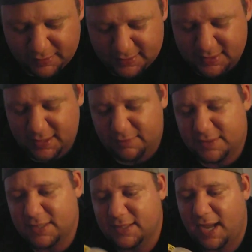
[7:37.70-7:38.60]
This thing was
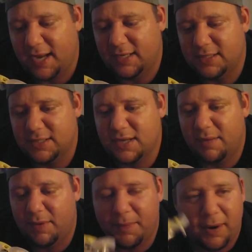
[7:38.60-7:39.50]
designed to just
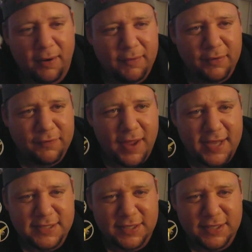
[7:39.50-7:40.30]
come apart real fast